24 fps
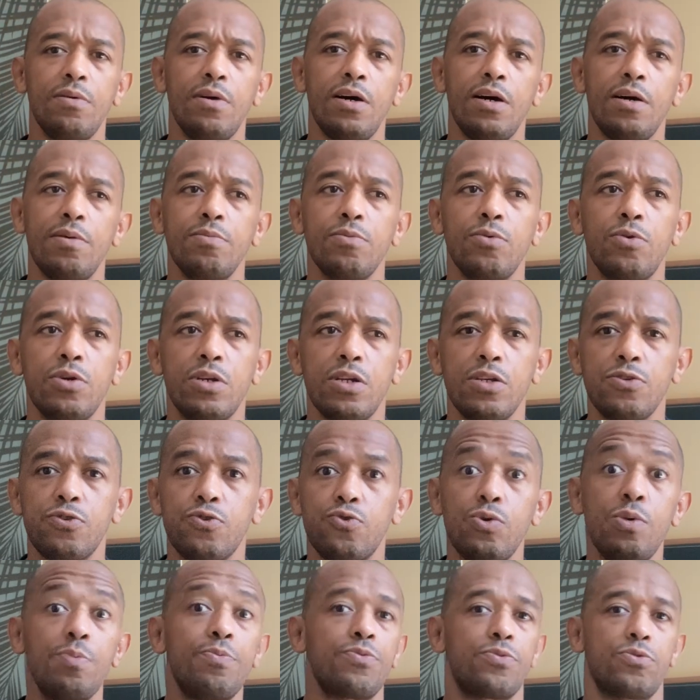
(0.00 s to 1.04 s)
I'm gonna
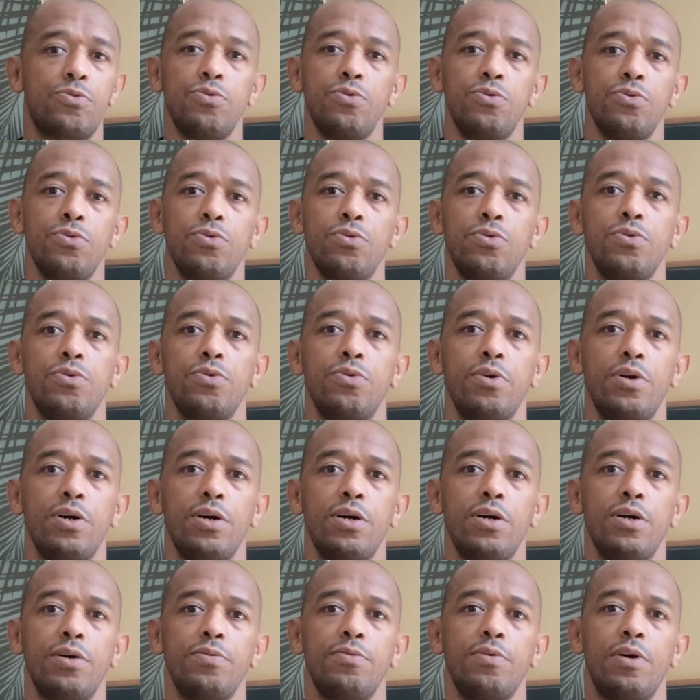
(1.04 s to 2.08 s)
sweep
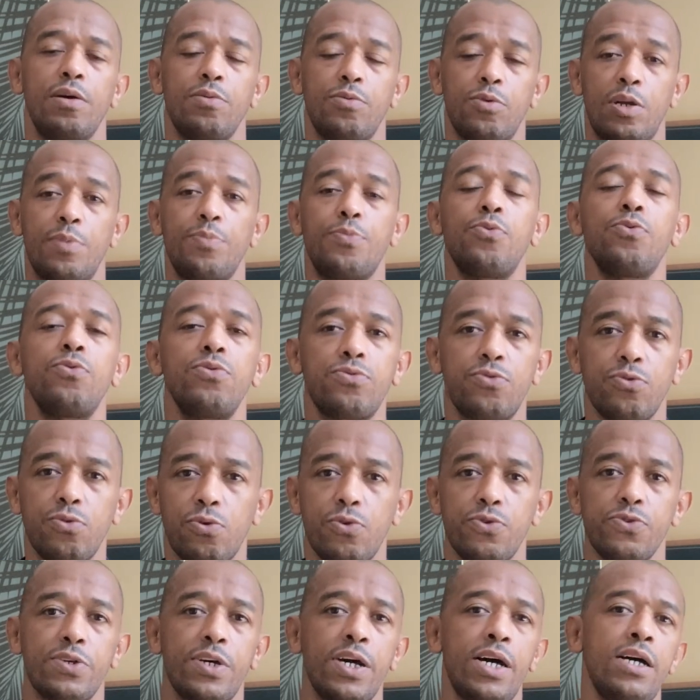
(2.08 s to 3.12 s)
to I'm gonna pull to
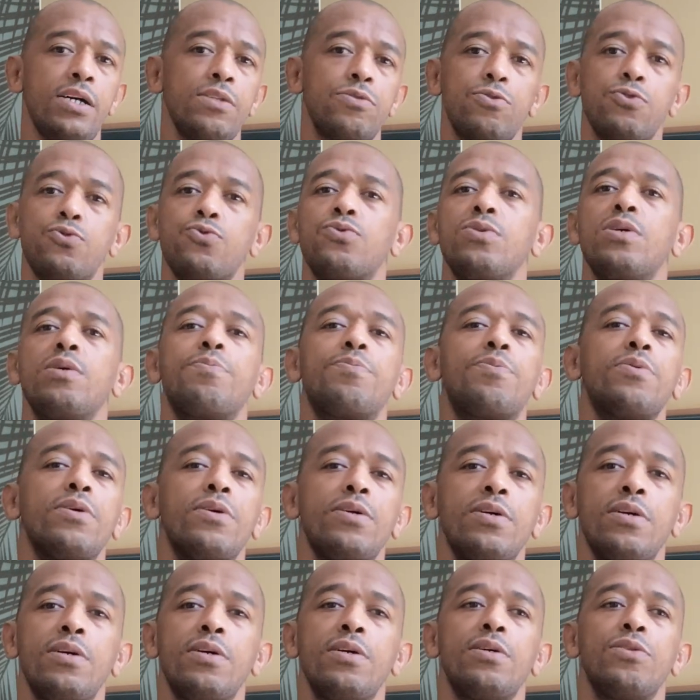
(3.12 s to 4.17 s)
close guard to sweep
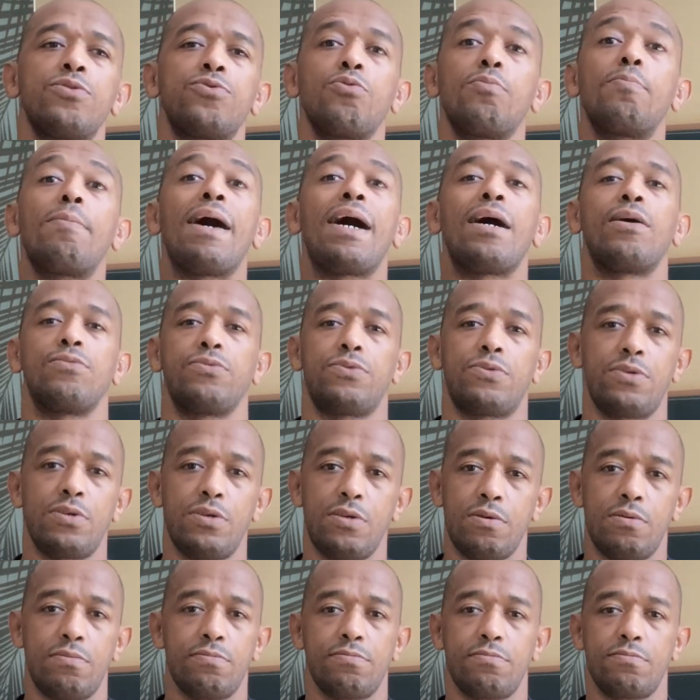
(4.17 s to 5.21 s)
to mount.
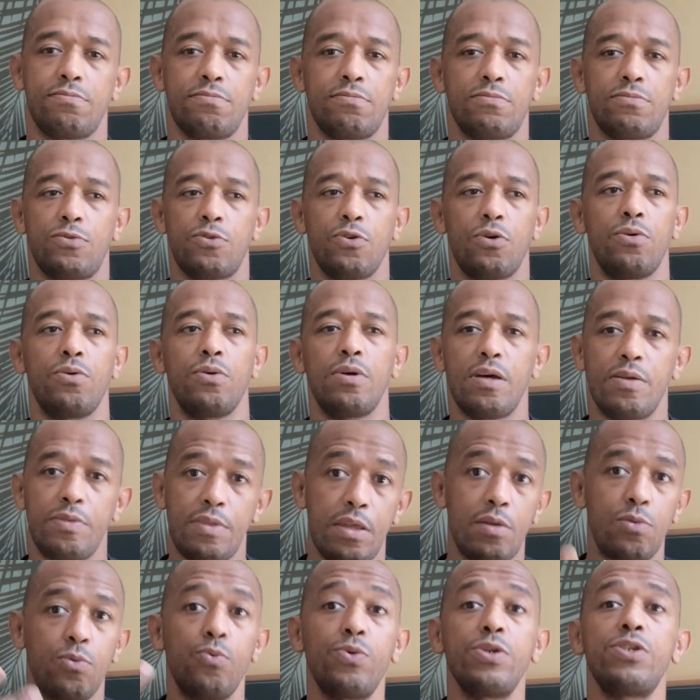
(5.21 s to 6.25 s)
So, and
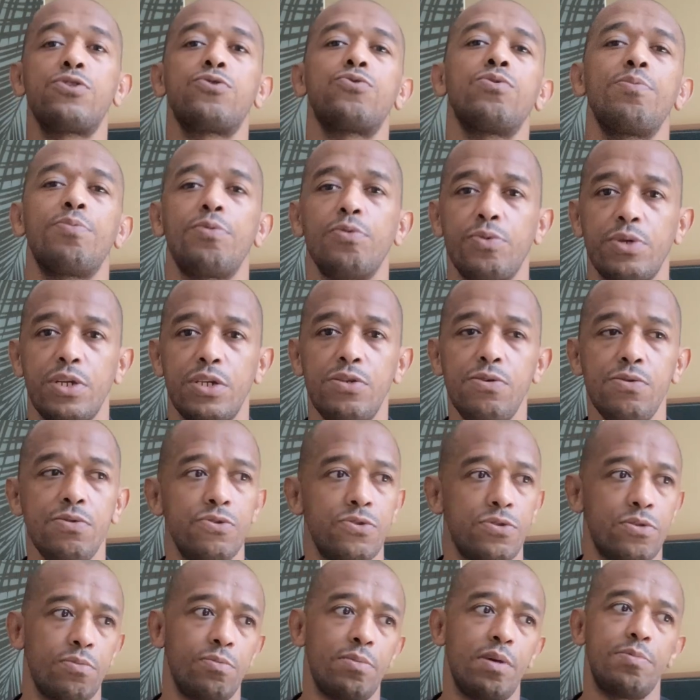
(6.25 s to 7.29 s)
then which sweep you want to
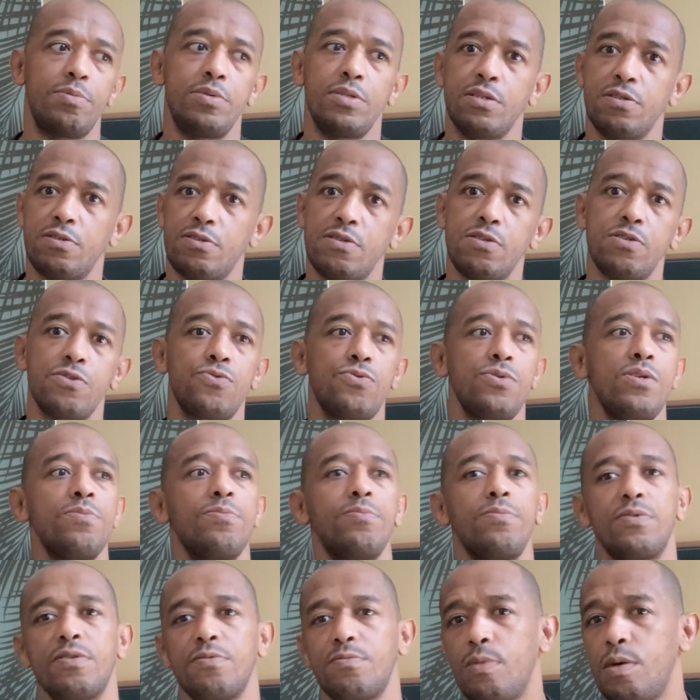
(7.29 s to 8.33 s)
use? Maybe the scissor sweep,
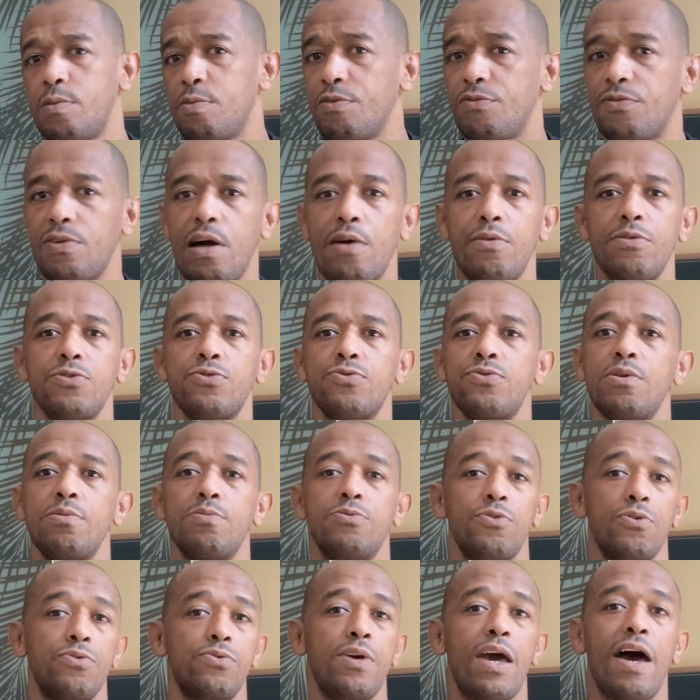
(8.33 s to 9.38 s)
maybe a flower sweep.
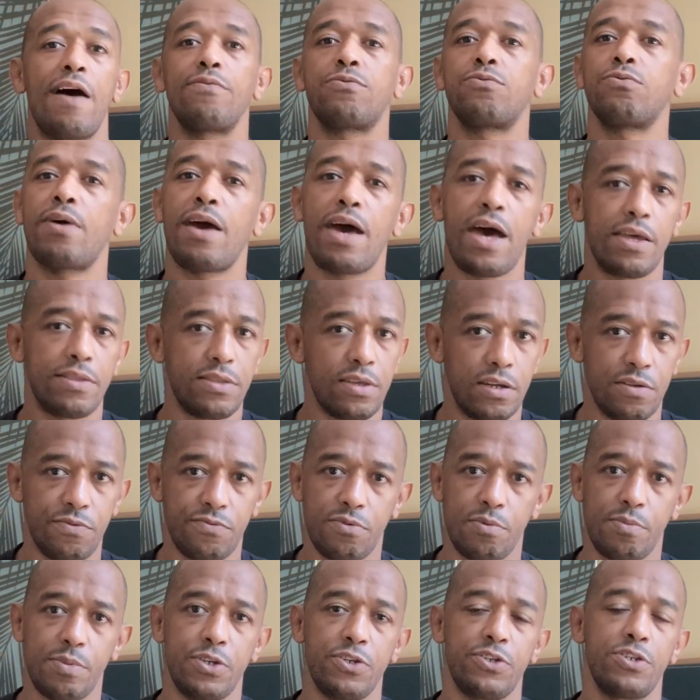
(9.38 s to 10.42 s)
So you have to add that
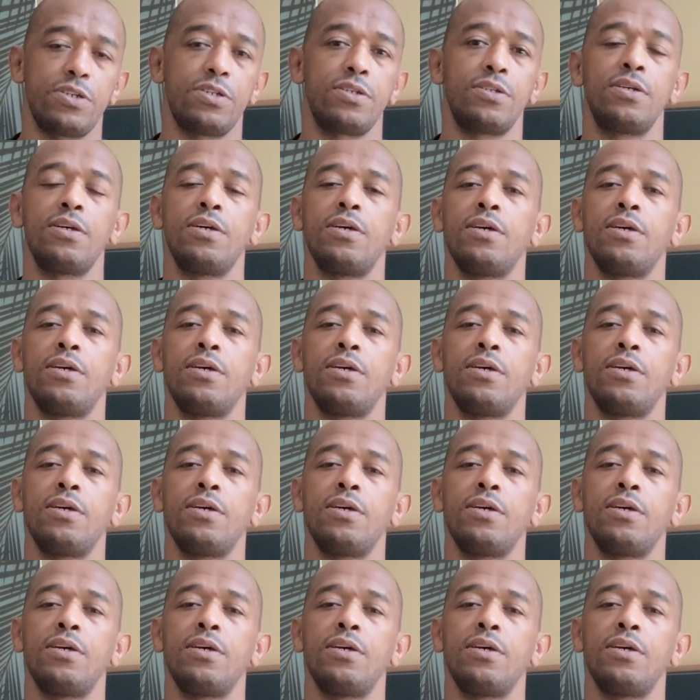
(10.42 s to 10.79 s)
information.